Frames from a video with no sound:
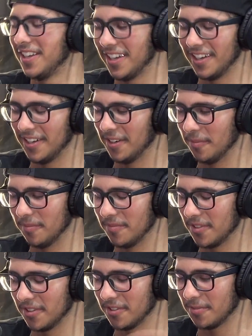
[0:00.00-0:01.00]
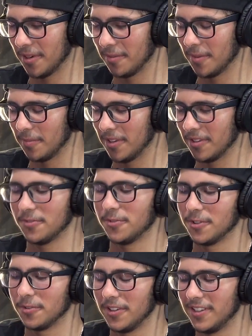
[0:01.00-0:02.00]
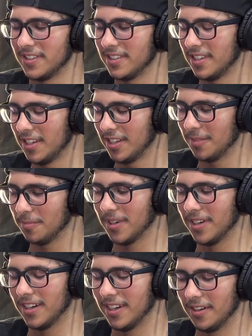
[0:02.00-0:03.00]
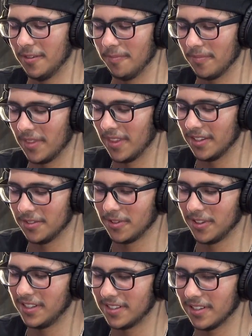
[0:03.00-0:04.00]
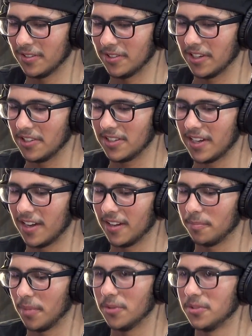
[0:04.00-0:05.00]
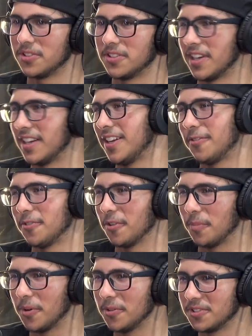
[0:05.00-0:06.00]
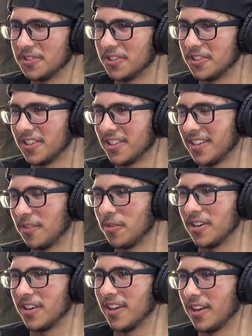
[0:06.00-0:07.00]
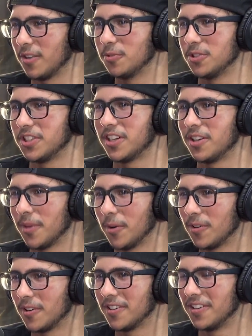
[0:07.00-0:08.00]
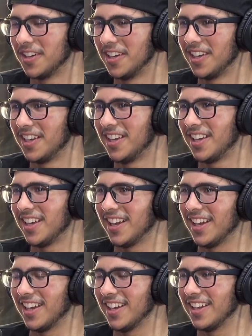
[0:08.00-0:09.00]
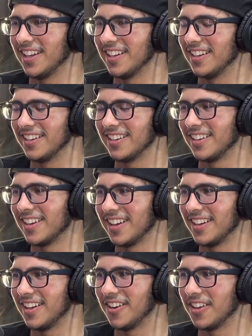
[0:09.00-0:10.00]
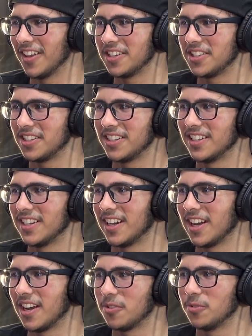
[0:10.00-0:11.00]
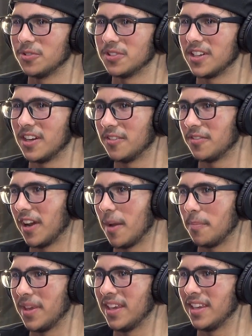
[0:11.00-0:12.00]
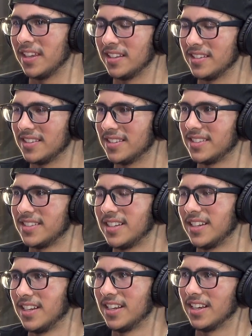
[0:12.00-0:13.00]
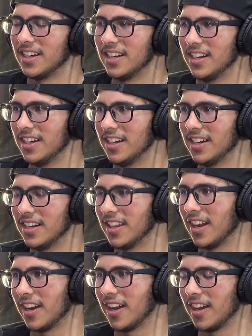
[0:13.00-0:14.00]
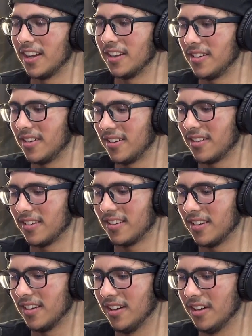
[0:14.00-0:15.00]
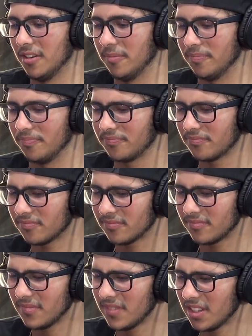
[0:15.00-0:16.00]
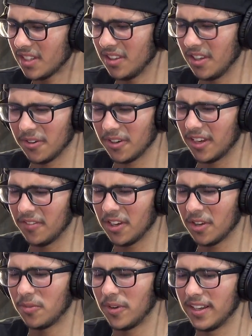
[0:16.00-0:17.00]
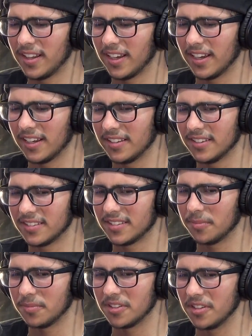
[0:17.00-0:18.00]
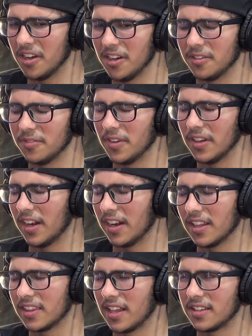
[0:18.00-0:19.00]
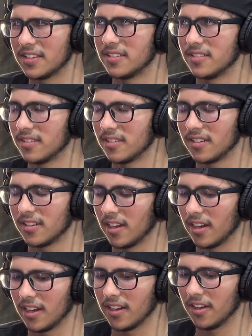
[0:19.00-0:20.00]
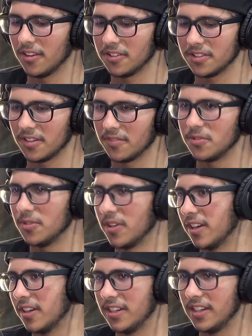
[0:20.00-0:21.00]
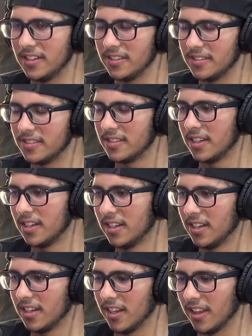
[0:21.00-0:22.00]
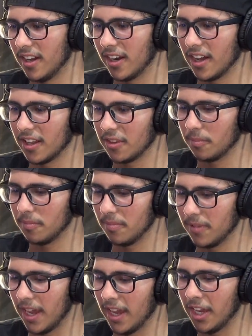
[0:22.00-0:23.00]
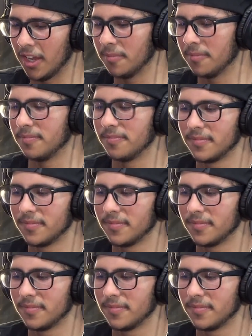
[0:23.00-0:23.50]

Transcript: To the Spider-Man PS4 release, but this release I just got posters. I did it for the posters because I wanted like cool shit on my wall. Yeah, and I did all that shit. I got cool stuff. I got pins, and then I got they were giving away like some stuff, and I got other stuff too, like goodies, and then I got the game.